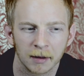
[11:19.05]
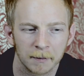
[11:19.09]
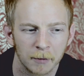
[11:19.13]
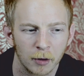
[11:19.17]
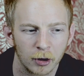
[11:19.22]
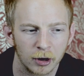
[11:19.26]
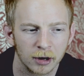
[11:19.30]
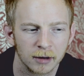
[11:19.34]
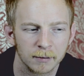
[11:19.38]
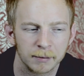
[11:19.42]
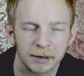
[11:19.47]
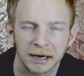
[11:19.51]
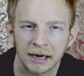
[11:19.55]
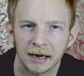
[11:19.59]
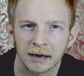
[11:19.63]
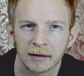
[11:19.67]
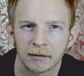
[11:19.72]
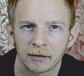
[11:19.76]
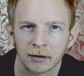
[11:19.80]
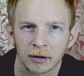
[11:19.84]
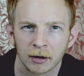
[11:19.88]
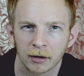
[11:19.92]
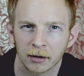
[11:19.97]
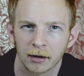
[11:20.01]
I'm not going to be,
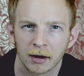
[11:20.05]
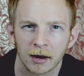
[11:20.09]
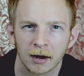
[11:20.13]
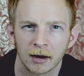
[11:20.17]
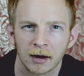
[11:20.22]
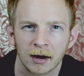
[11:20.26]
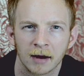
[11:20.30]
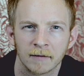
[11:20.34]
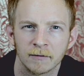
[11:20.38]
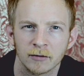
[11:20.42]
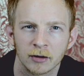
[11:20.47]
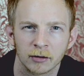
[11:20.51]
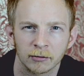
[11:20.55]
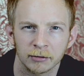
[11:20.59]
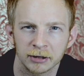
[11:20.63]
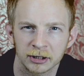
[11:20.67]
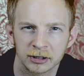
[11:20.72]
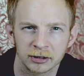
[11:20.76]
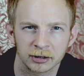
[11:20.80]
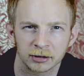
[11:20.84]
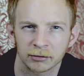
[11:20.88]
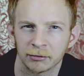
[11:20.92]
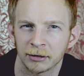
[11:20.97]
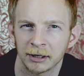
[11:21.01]
I have no
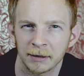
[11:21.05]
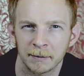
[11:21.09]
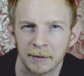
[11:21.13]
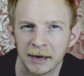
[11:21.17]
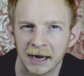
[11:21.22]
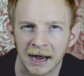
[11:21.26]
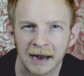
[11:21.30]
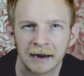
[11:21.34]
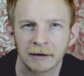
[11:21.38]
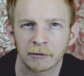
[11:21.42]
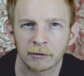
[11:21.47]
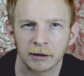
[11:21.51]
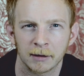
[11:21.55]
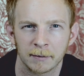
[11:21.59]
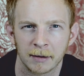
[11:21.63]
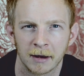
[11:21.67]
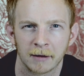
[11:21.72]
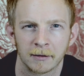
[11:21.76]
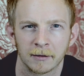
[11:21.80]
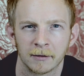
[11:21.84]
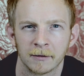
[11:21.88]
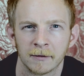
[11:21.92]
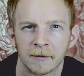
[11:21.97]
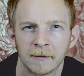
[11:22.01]
reason to really be angry
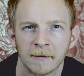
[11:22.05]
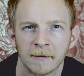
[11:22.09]
about it.